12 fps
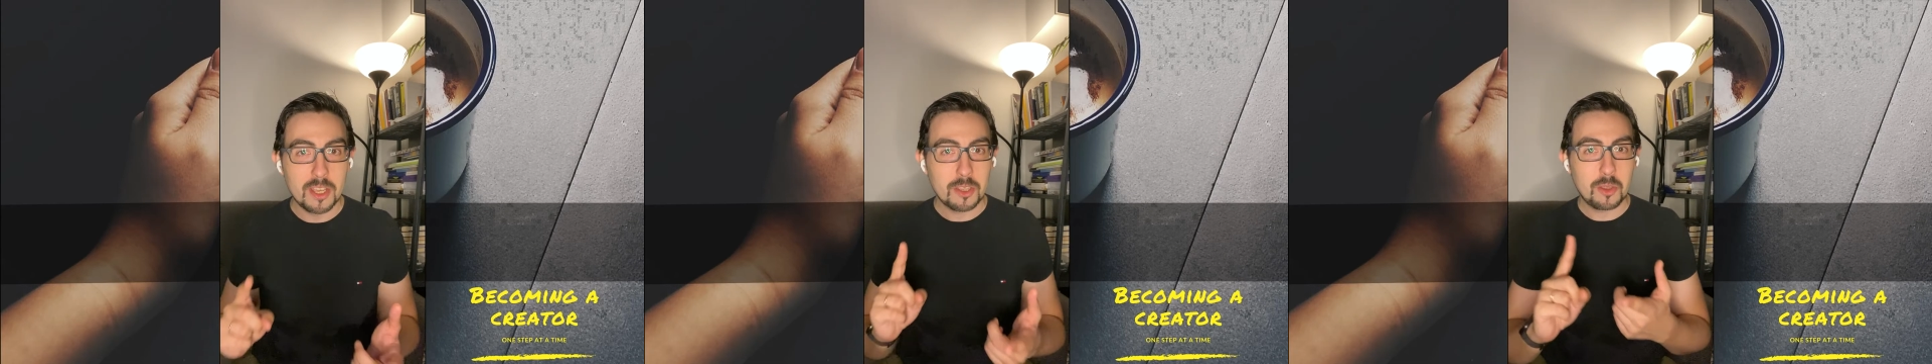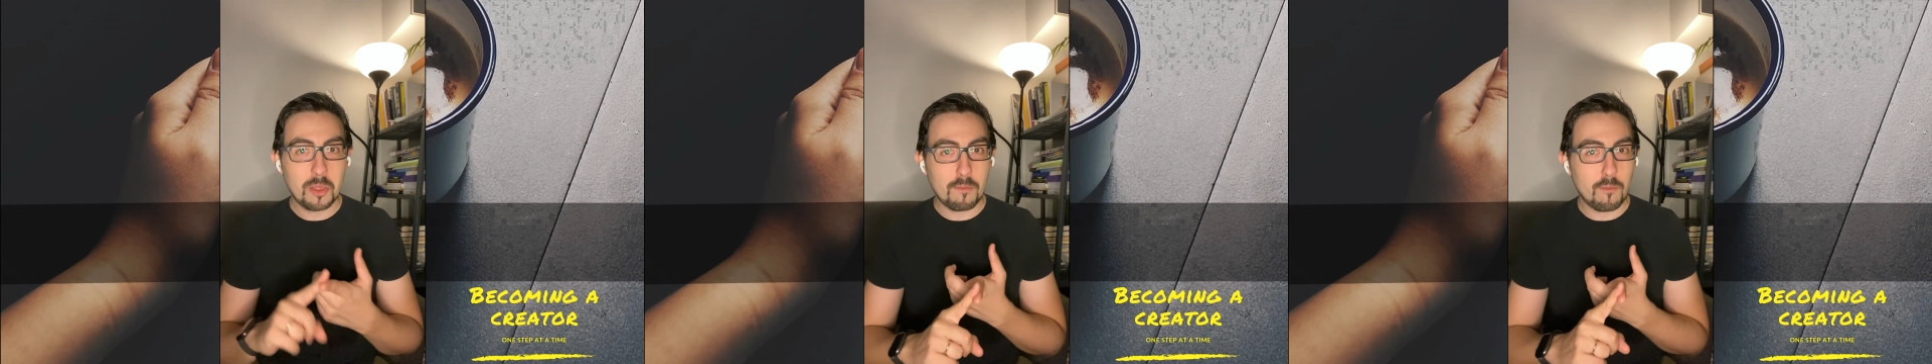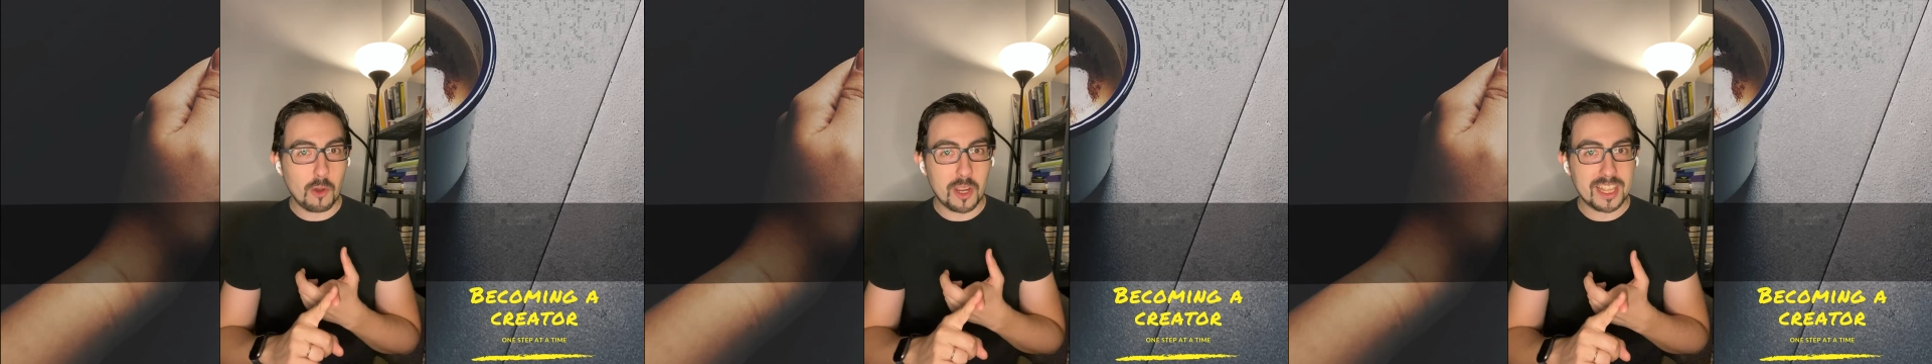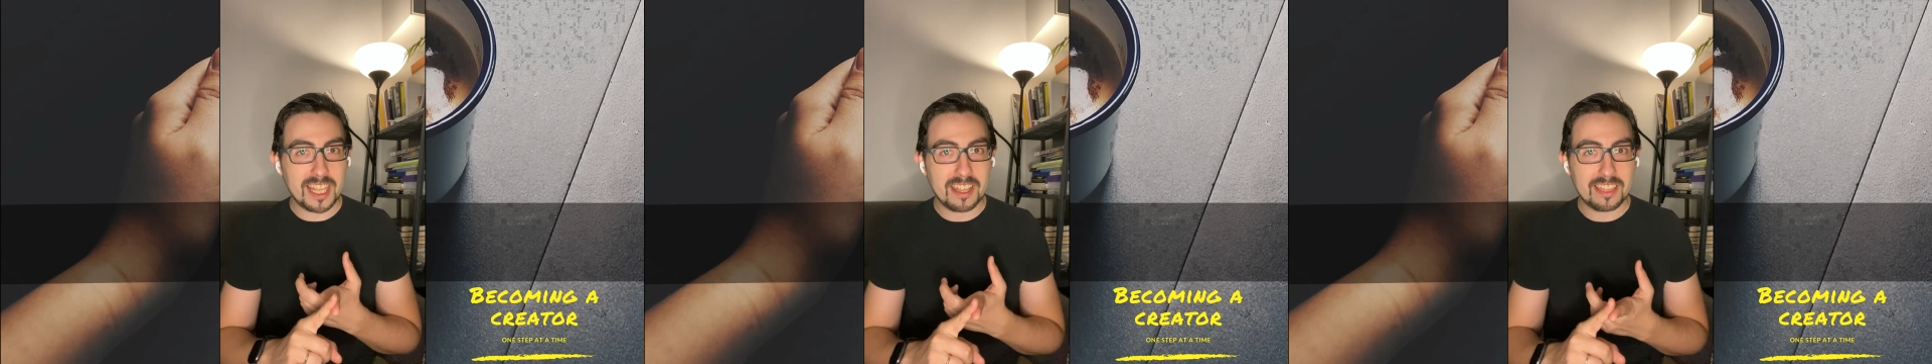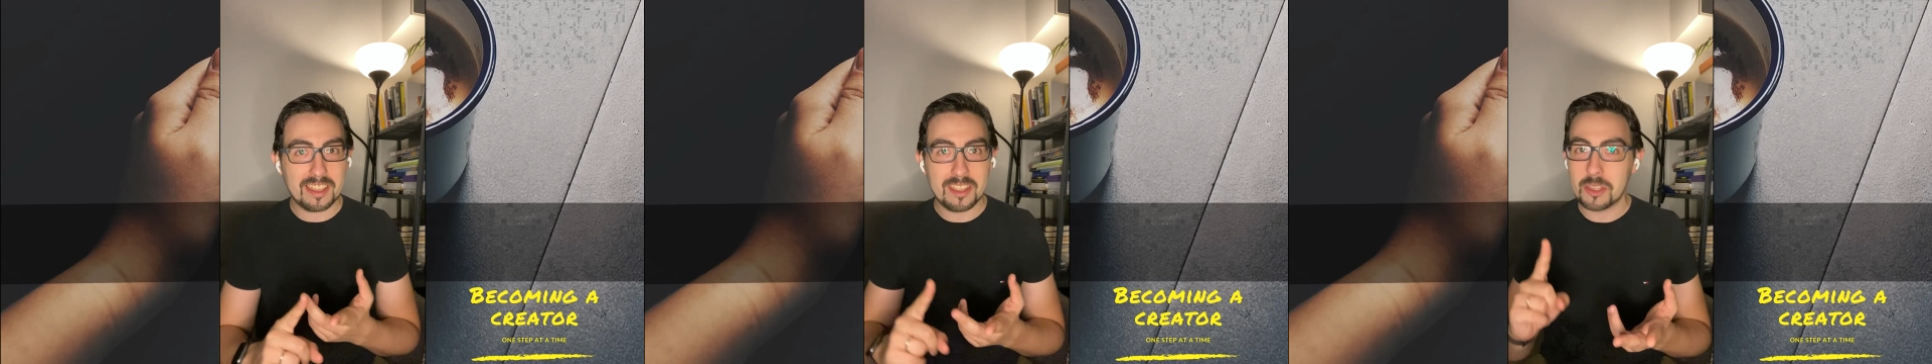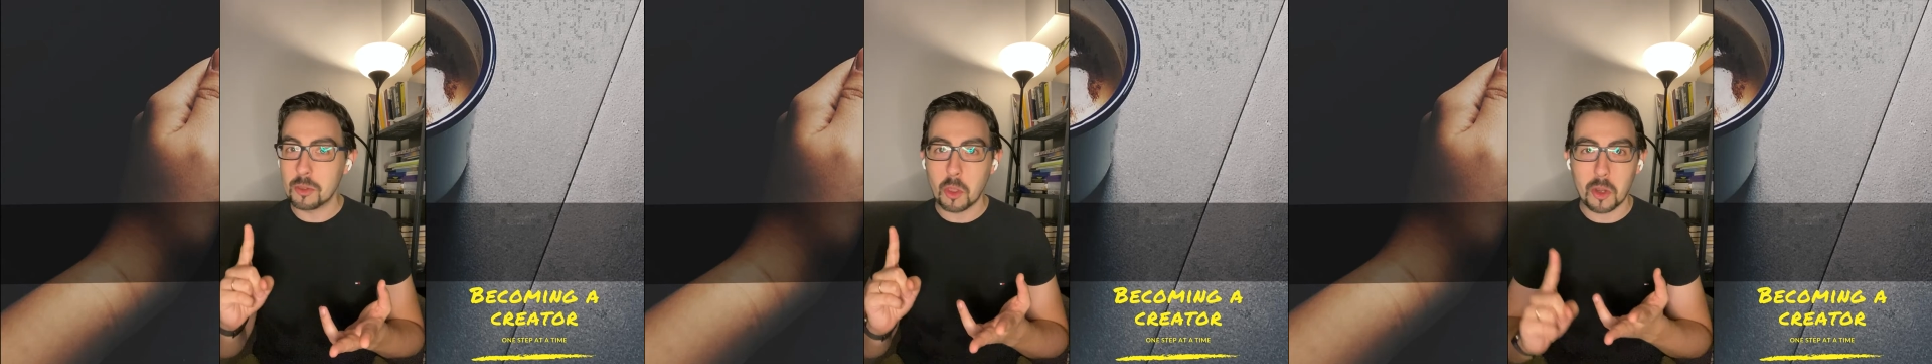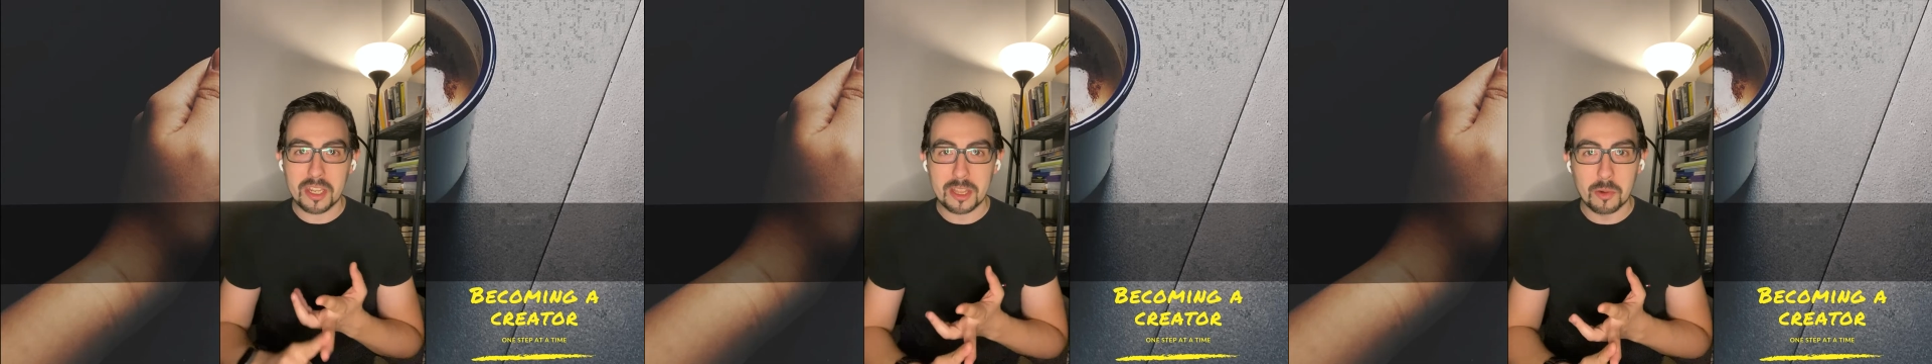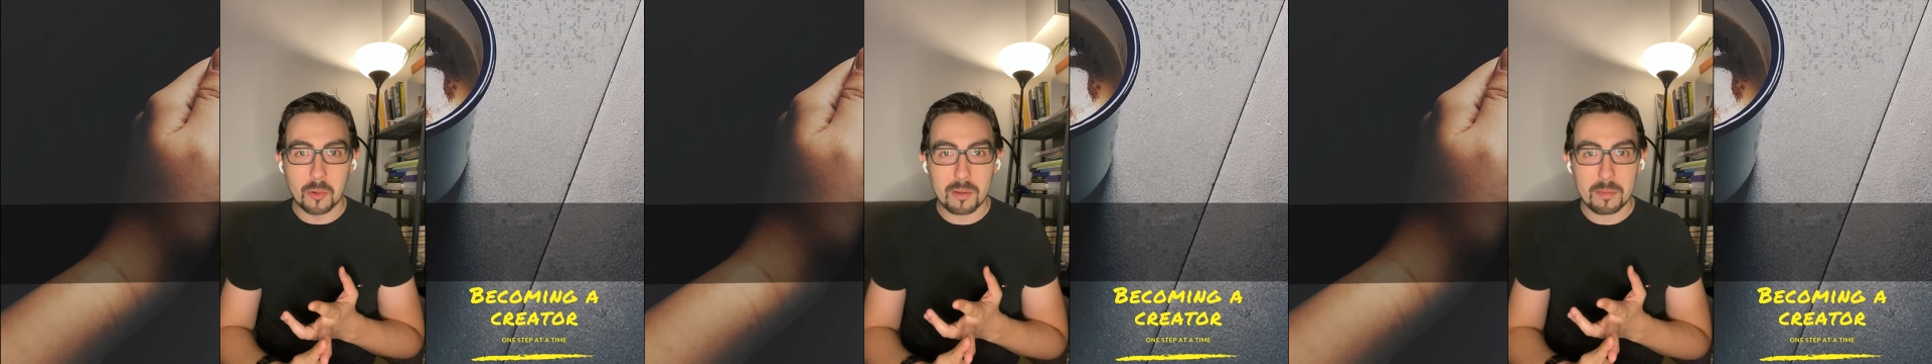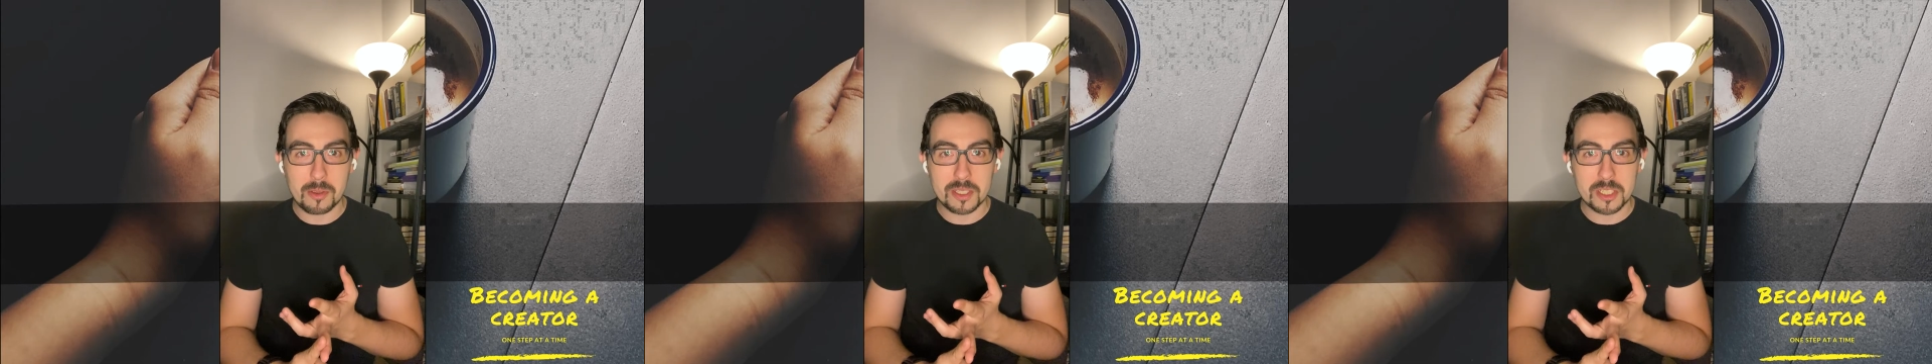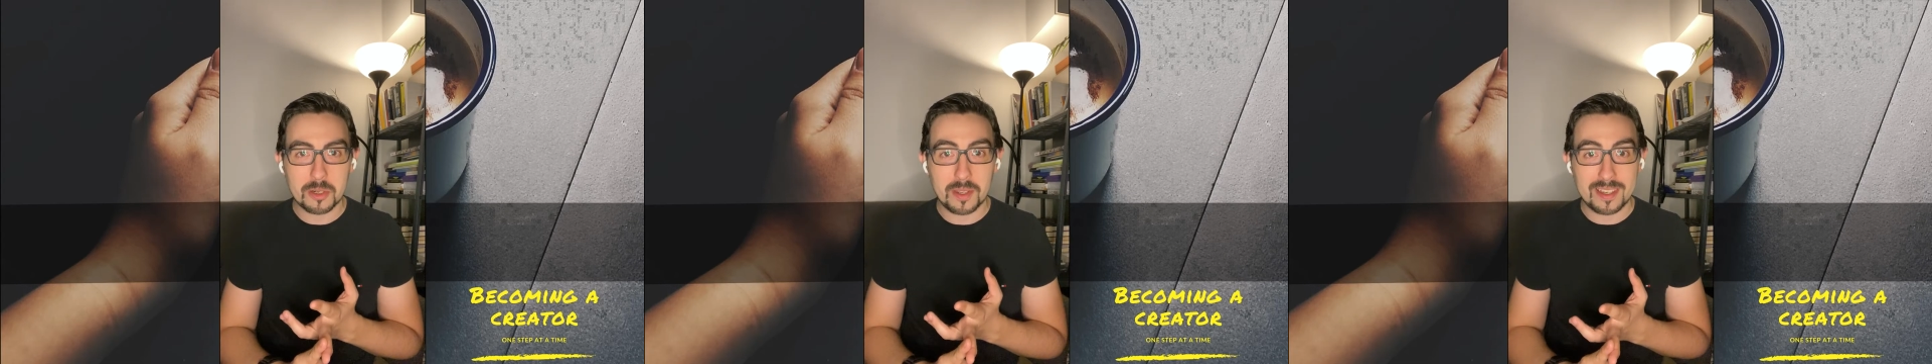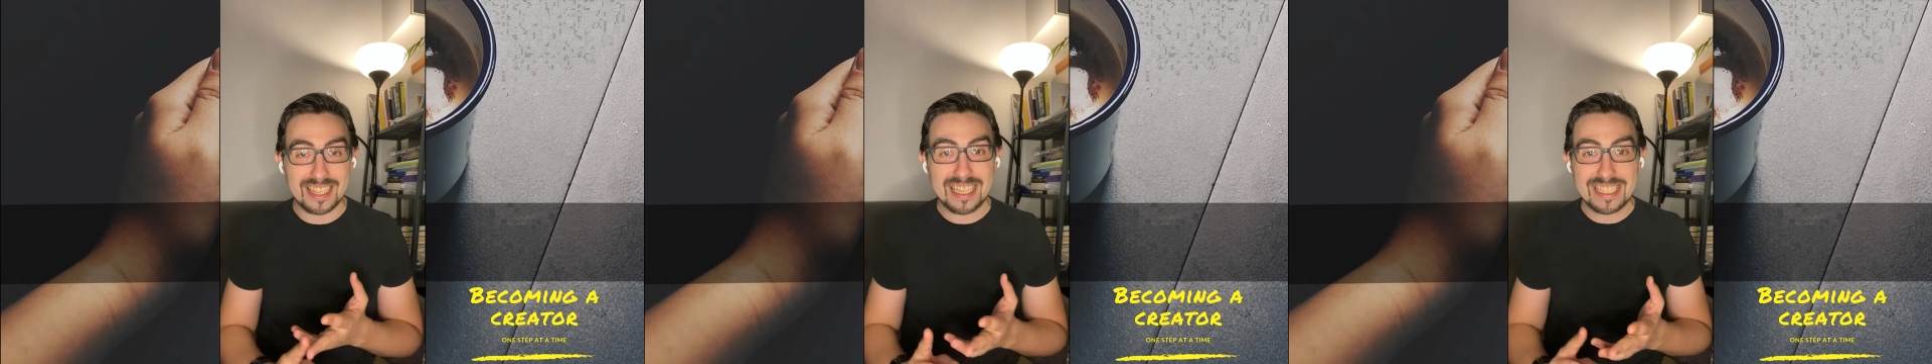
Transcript: You don't forget anything, you don't need to review a script.